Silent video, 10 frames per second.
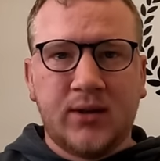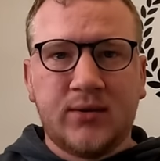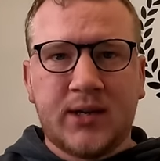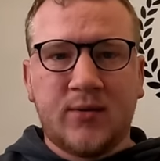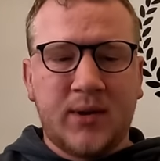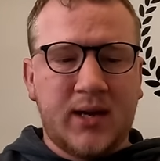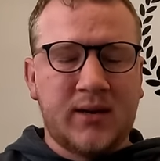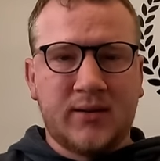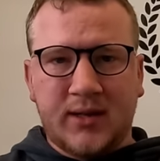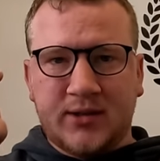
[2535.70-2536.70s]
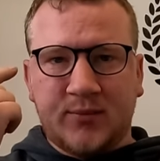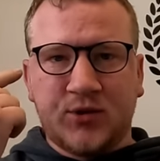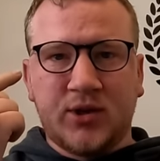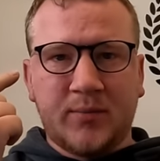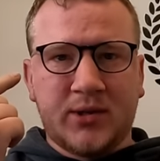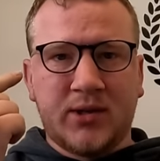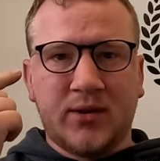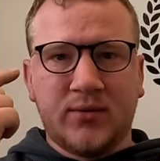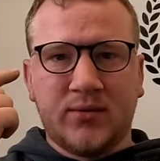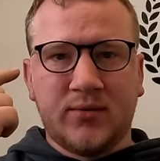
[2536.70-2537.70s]
you tell me. That's option number
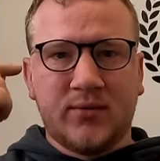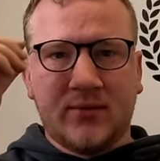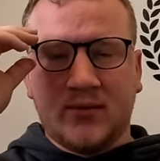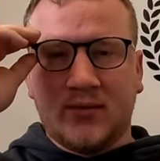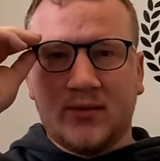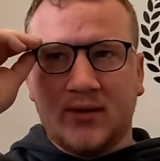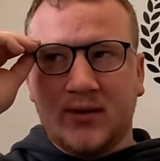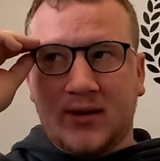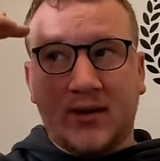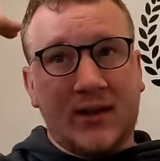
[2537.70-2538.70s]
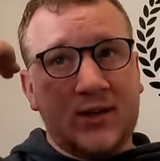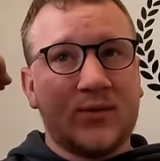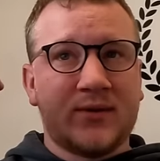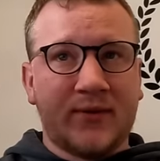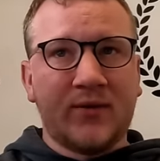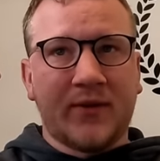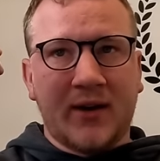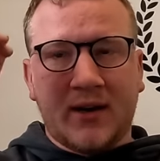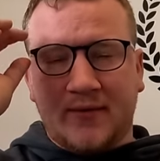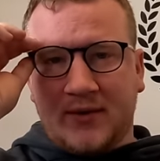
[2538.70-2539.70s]
two. These ones feel
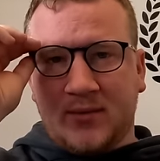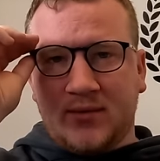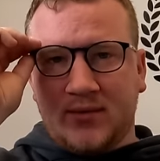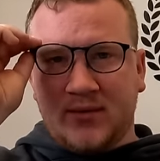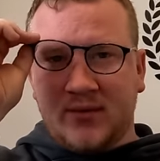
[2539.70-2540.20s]
very comfortable.